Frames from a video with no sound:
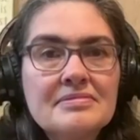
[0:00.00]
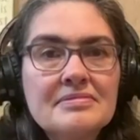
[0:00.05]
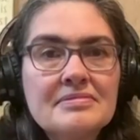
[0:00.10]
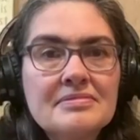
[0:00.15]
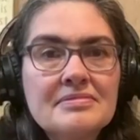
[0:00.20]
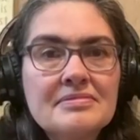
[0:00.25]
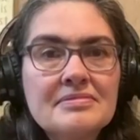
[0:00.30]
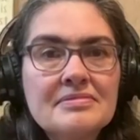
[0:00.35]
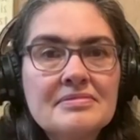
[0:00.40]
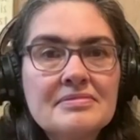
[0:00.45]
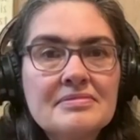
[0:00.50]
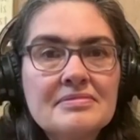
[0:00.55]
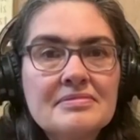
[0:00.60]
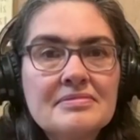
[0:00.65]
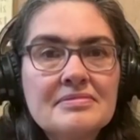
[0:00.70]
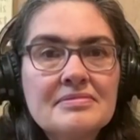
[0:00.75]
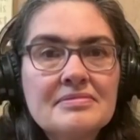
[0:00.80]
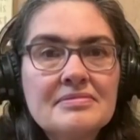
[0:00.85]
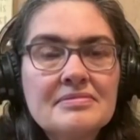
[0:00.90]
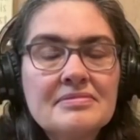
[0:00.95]

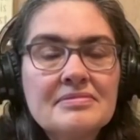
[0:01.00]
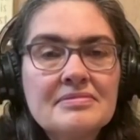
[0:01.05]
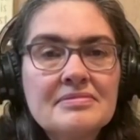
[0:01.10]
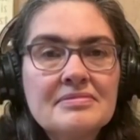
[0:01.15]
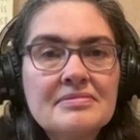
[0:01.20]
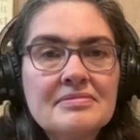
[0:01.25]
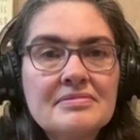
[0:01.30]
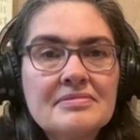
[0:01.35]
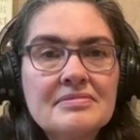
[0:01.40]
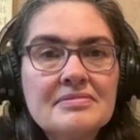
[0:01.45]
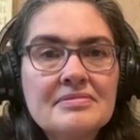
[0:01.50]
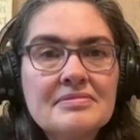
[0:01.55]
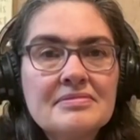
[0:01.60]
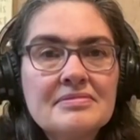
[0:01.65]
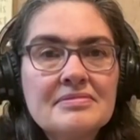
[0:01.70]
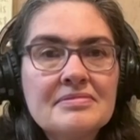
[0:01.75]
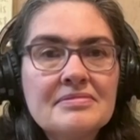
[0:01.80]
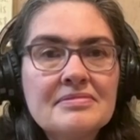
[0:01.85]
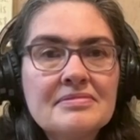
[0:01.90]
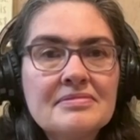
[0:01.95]

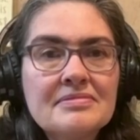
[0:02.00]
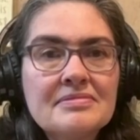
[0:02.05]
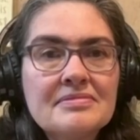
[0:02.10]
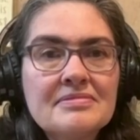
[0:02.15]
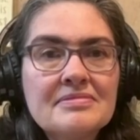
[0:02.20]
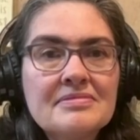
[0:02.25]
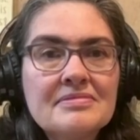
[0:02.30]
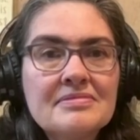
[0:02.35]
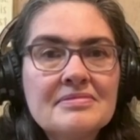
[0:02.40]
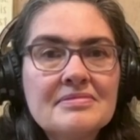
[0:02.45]
No words are spoken by the person on screen.